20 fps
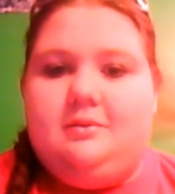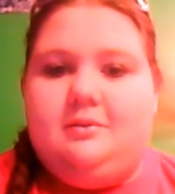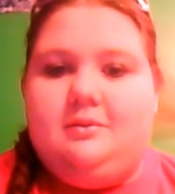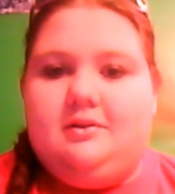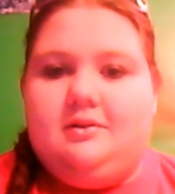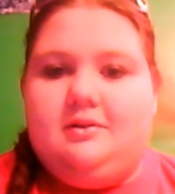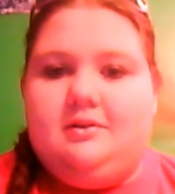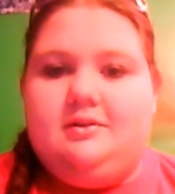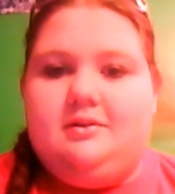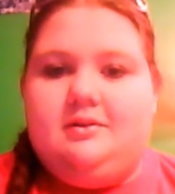as
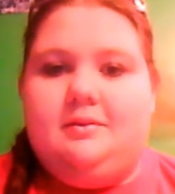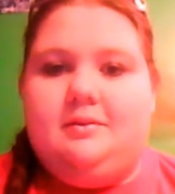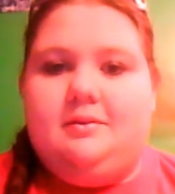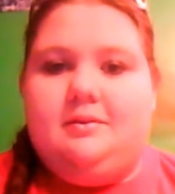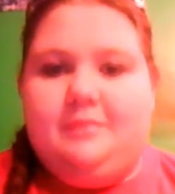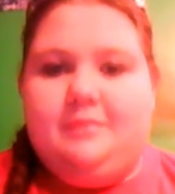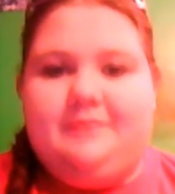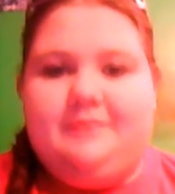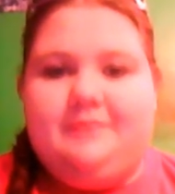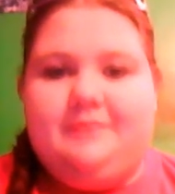books,
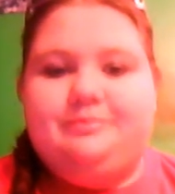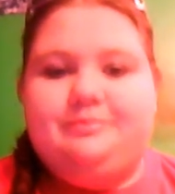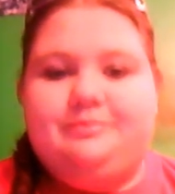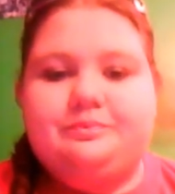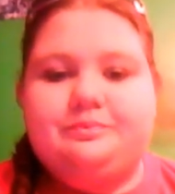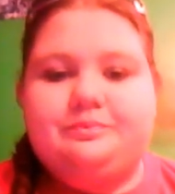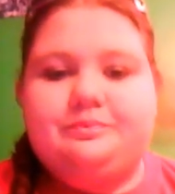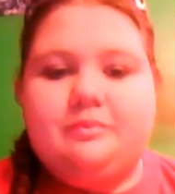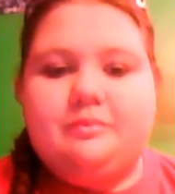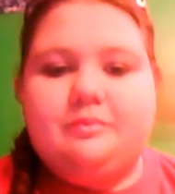but
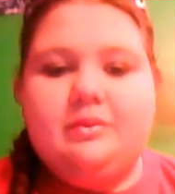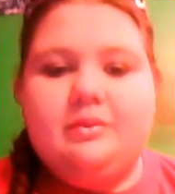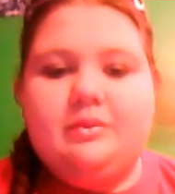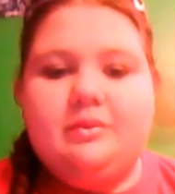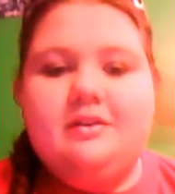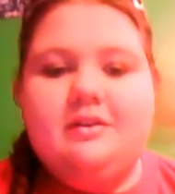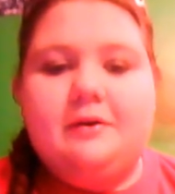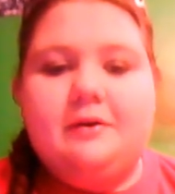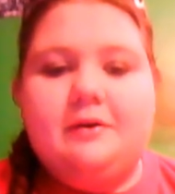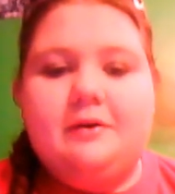
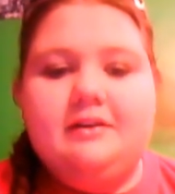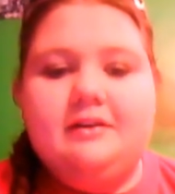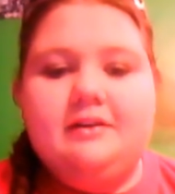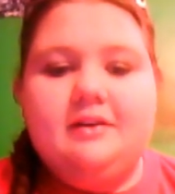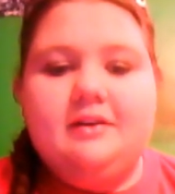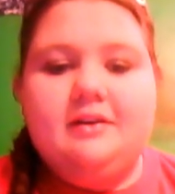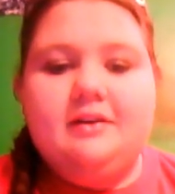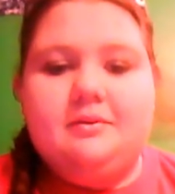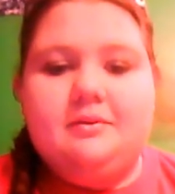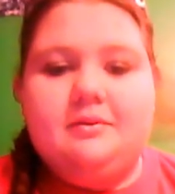so I
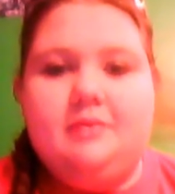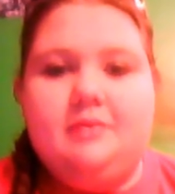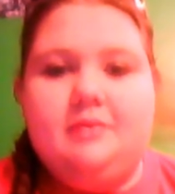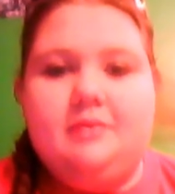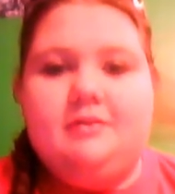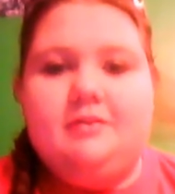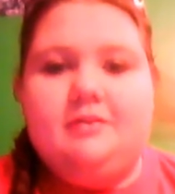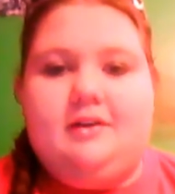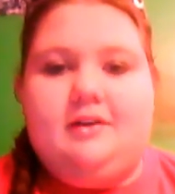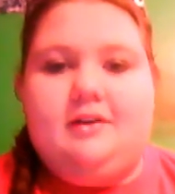looked up some
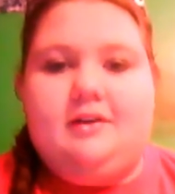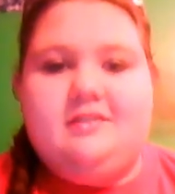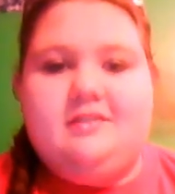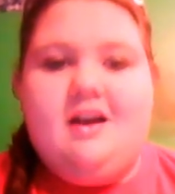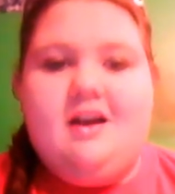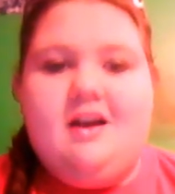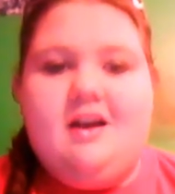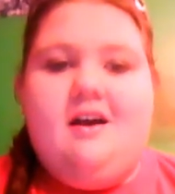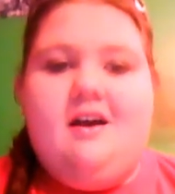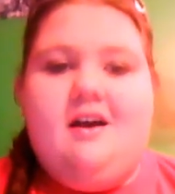love triangles.
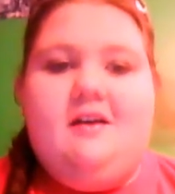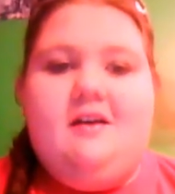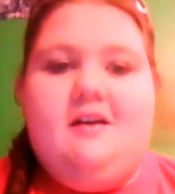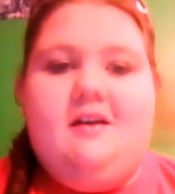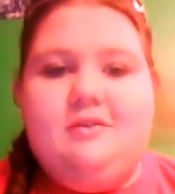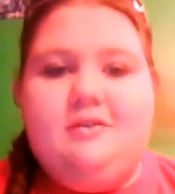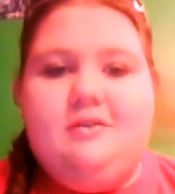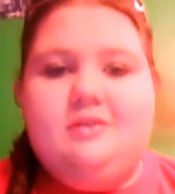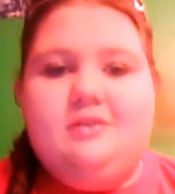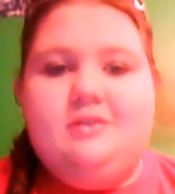
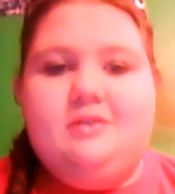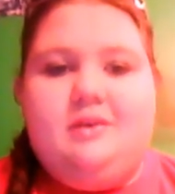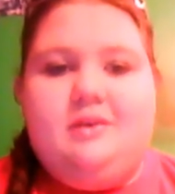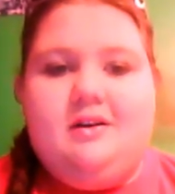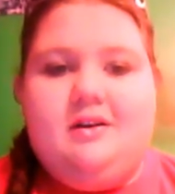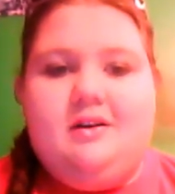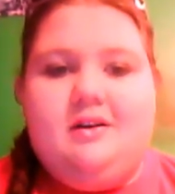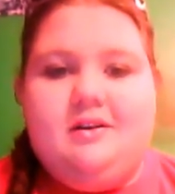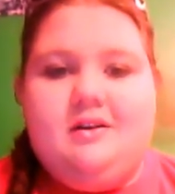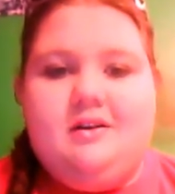Of course, we
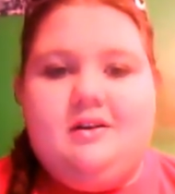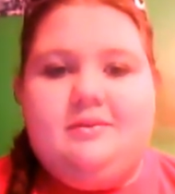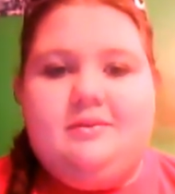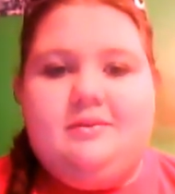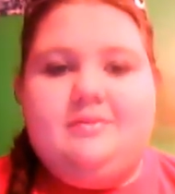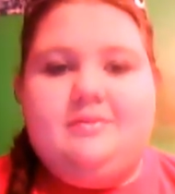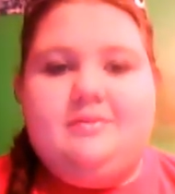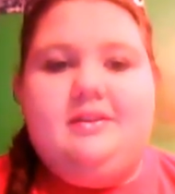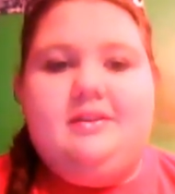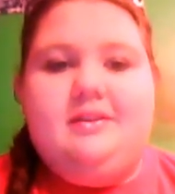all
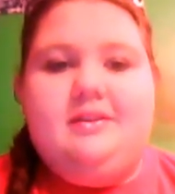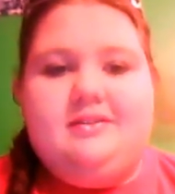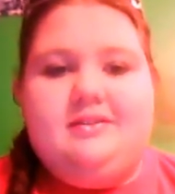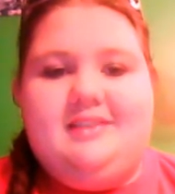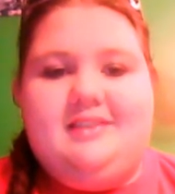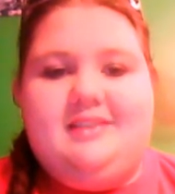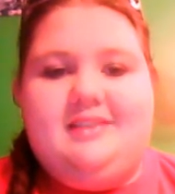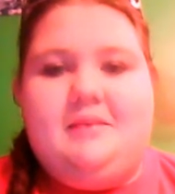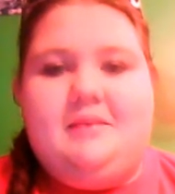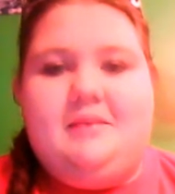know there's
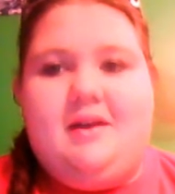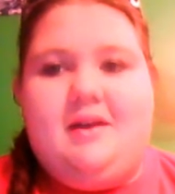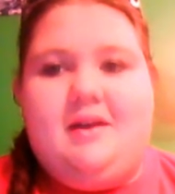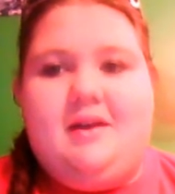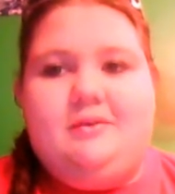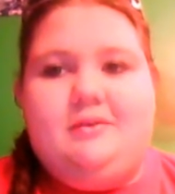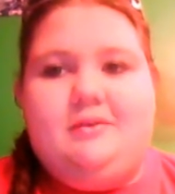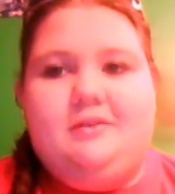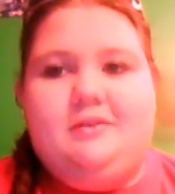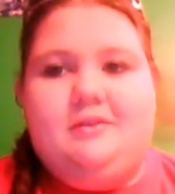Team
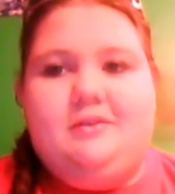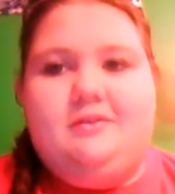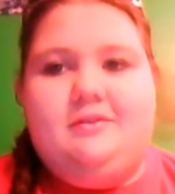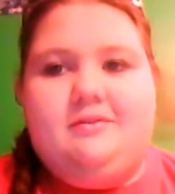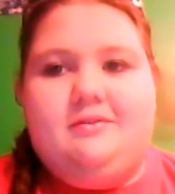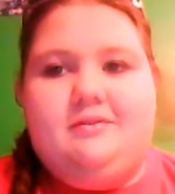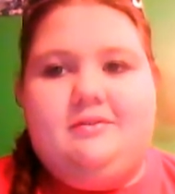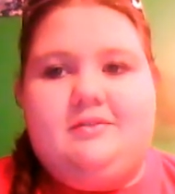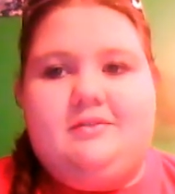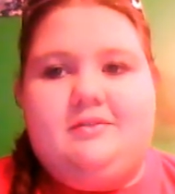Edward or
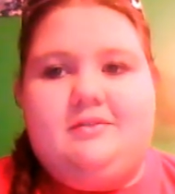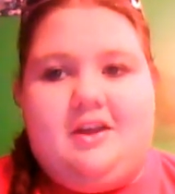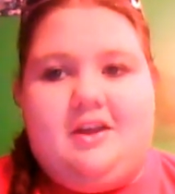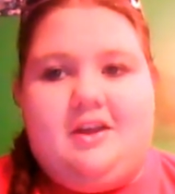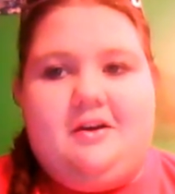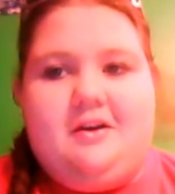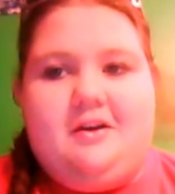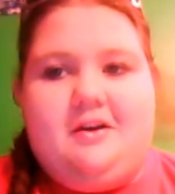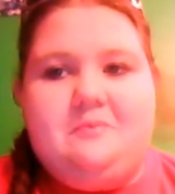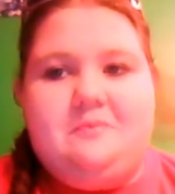
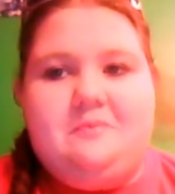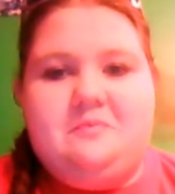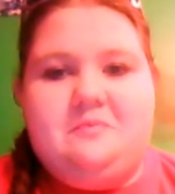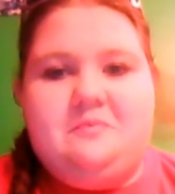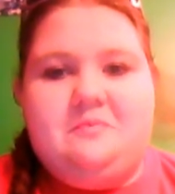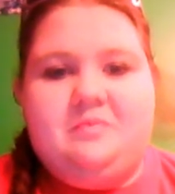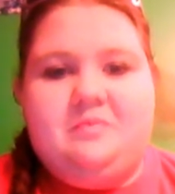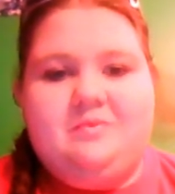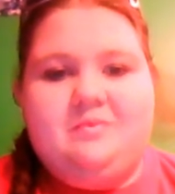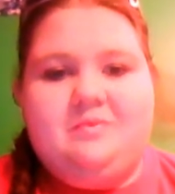Jacob,
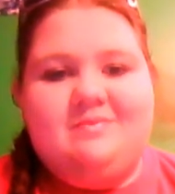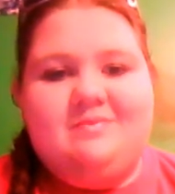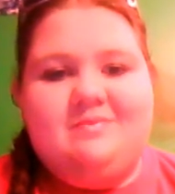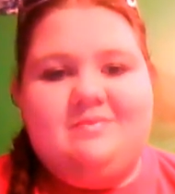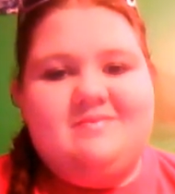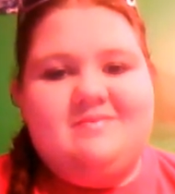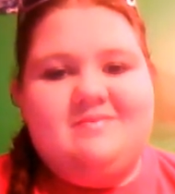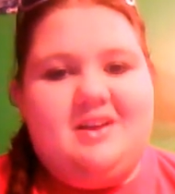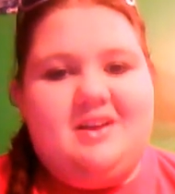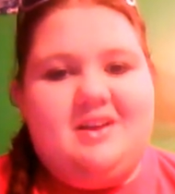
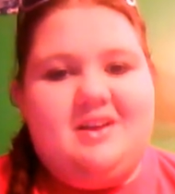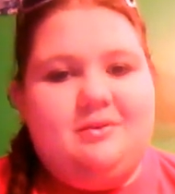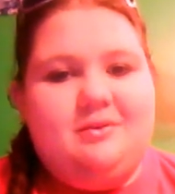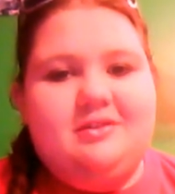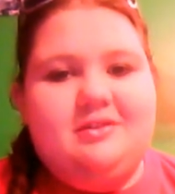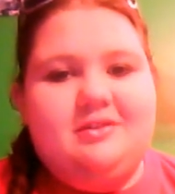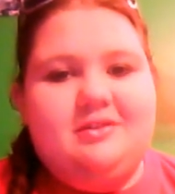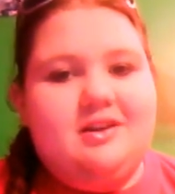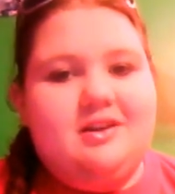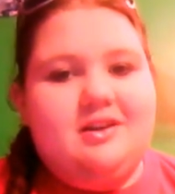
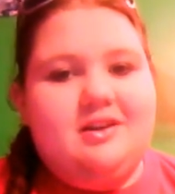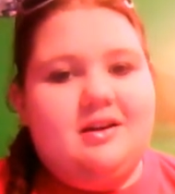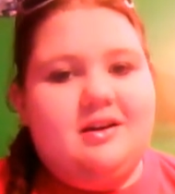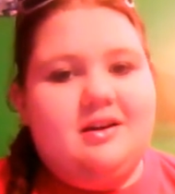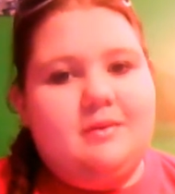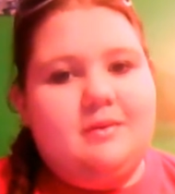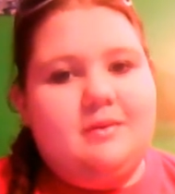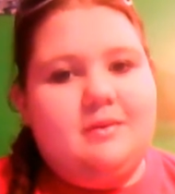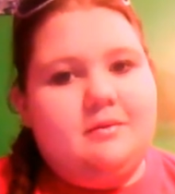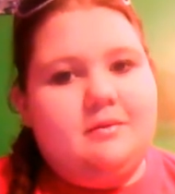Edward or
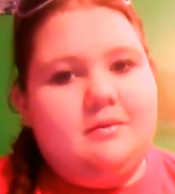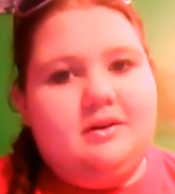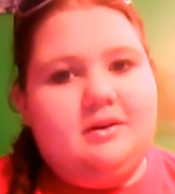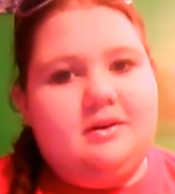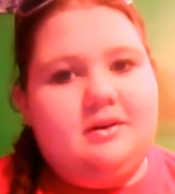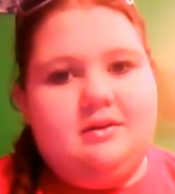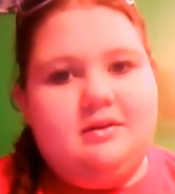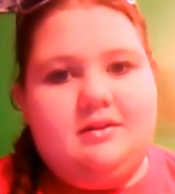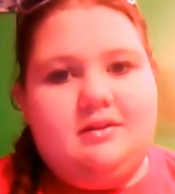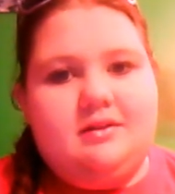Jacob. Everybody
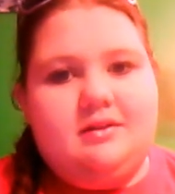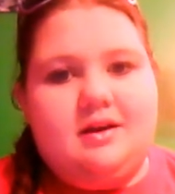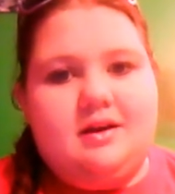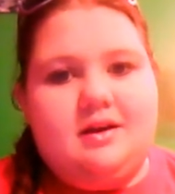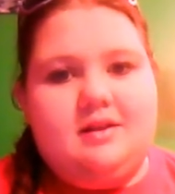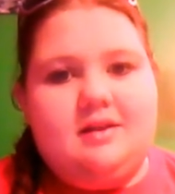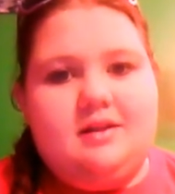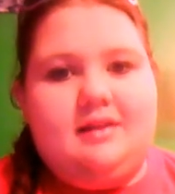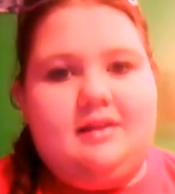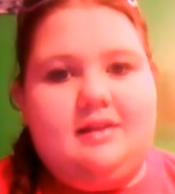knows
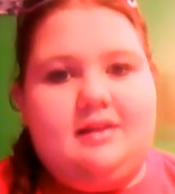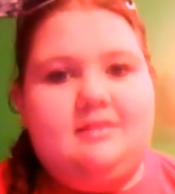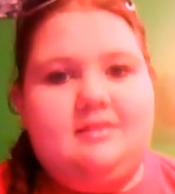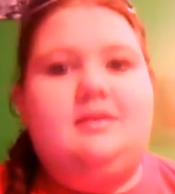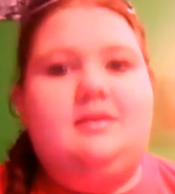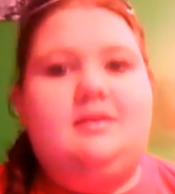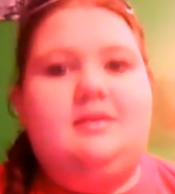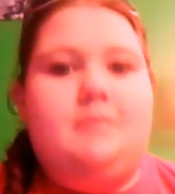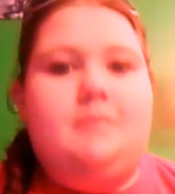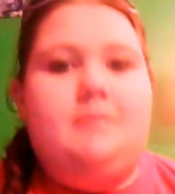that. That's
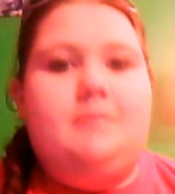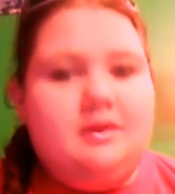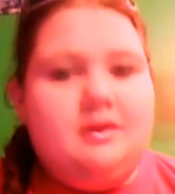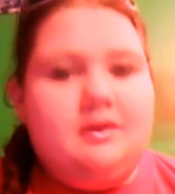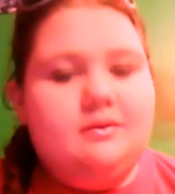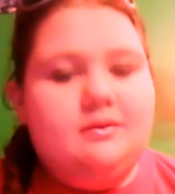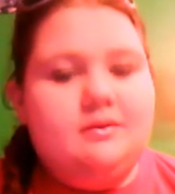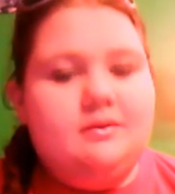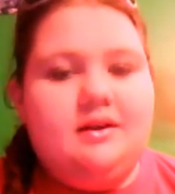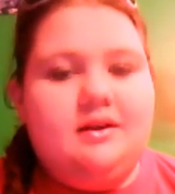the
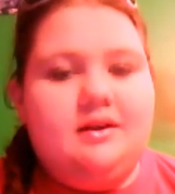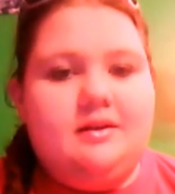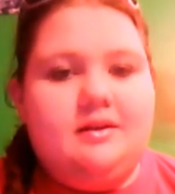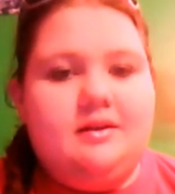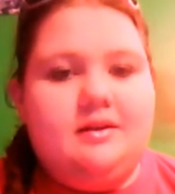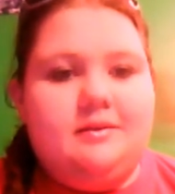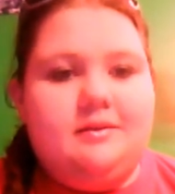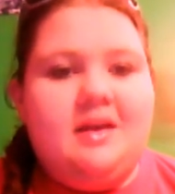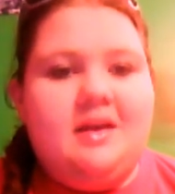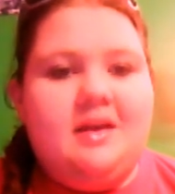biggest one out
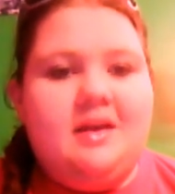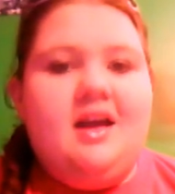there.